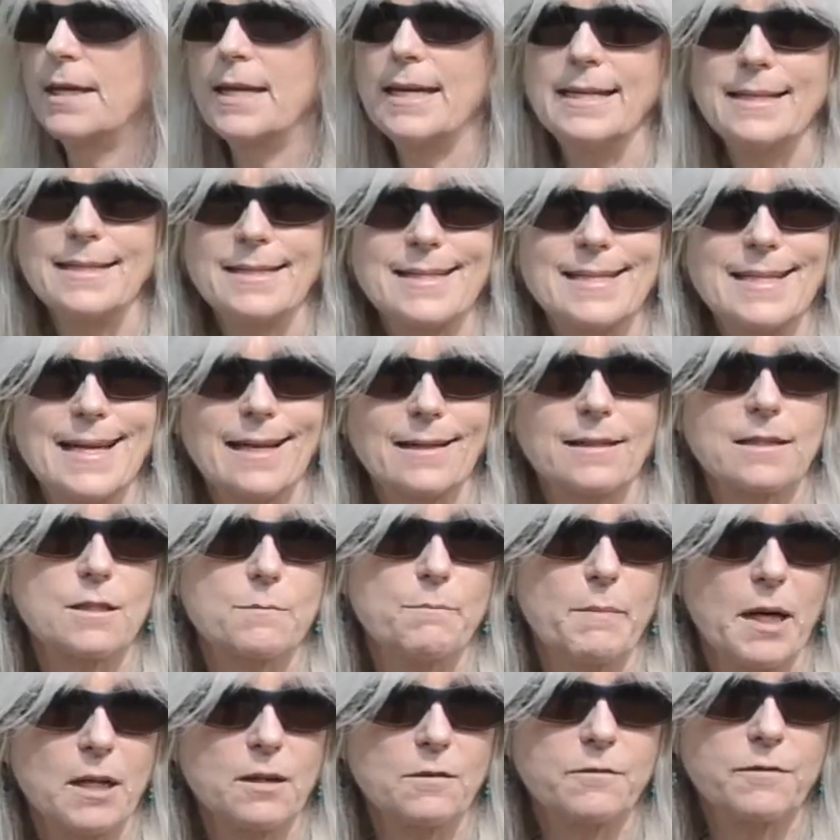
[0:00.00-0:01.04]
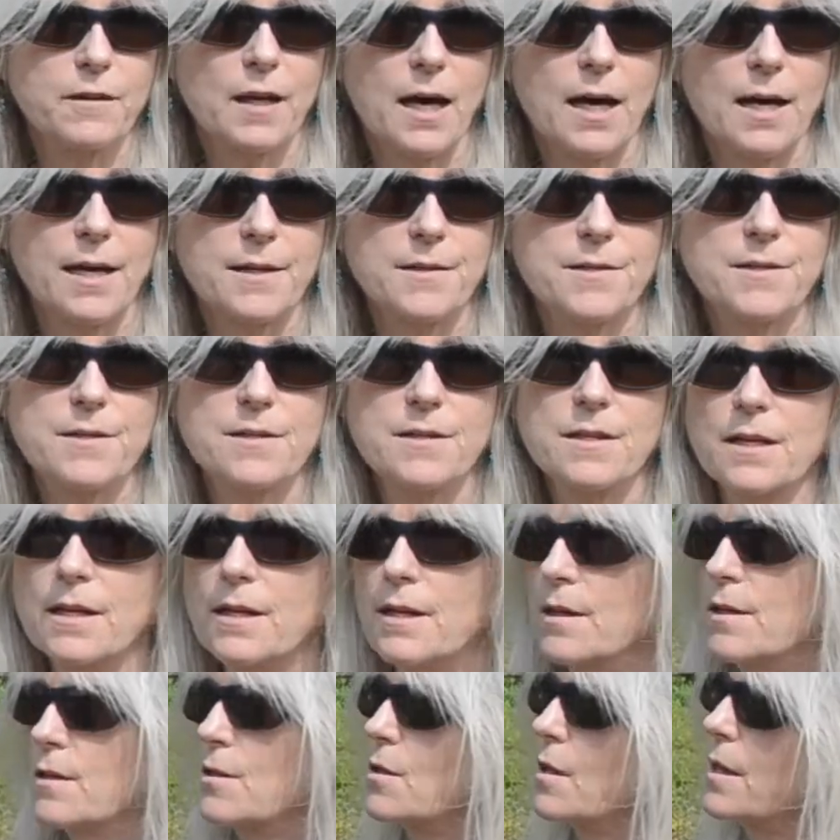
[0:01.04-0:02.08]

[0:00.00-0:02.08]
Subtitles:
insects, butterflies. So